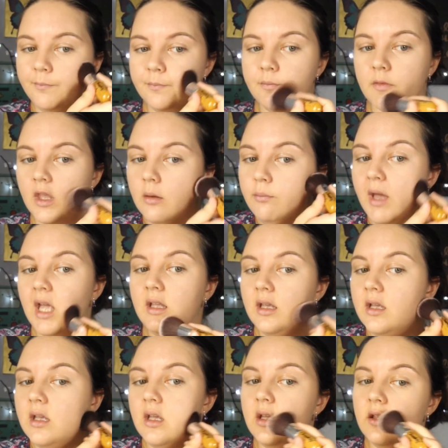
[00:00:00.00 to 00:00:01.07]
Baking
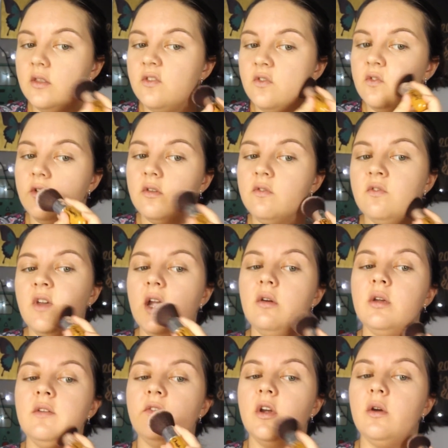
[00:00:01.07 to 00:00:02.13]
is very,
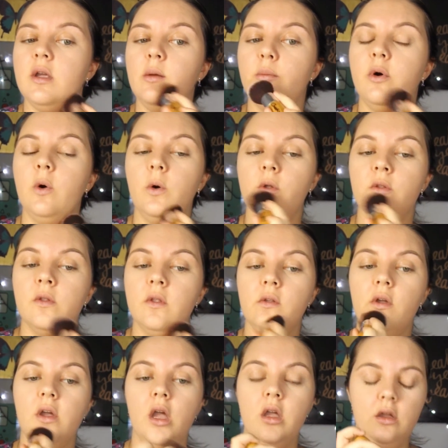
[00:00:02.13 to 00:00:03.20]
very important
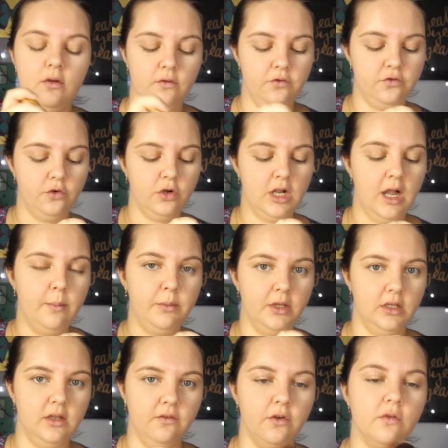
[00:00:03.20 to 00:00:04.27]
for a couple of
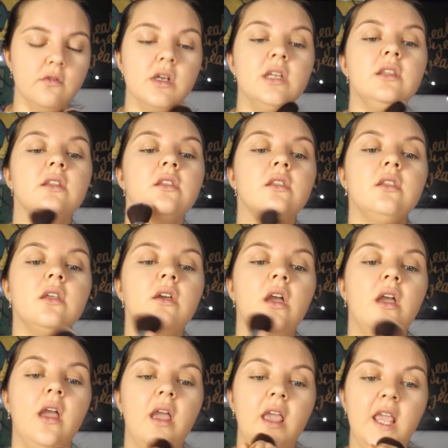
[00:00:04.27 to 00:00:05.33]
different reasons.
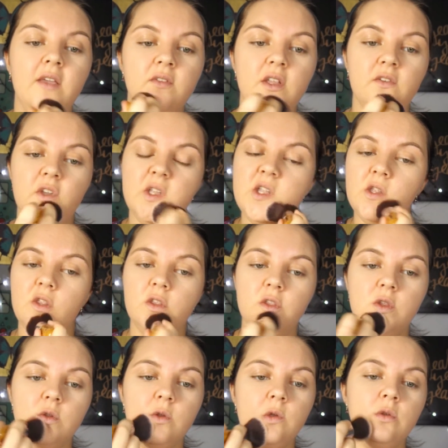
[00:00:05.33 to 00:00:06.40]
Even if you
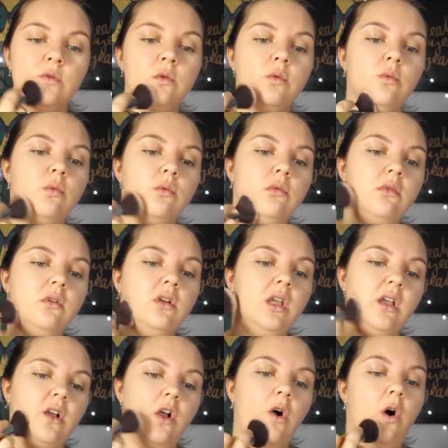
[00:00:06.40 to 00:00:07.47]
didn't
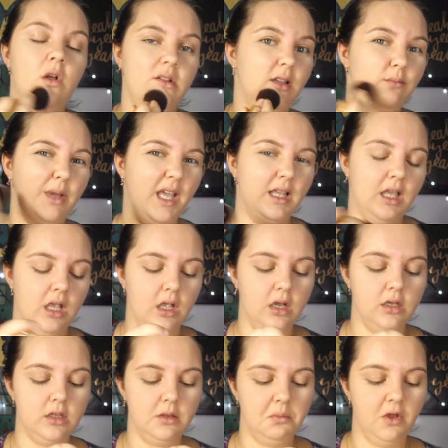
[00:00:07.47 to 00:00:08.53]
call it baking, I
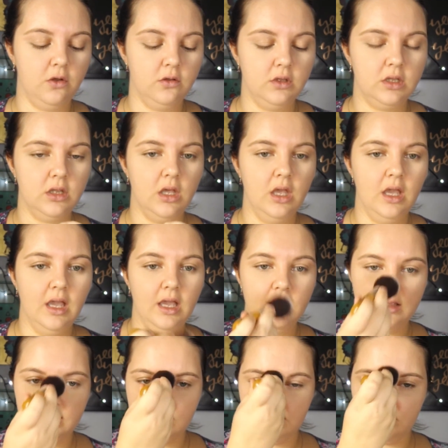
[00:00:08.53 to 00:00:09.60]
suppose, it's
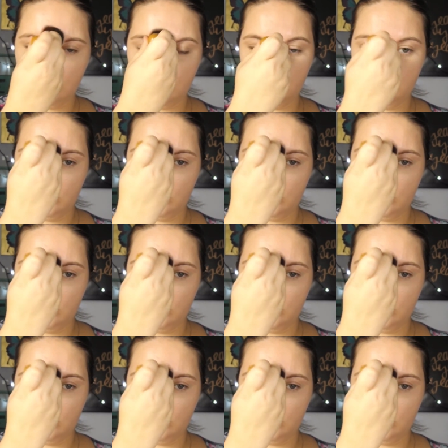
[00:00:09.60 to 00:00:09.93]
still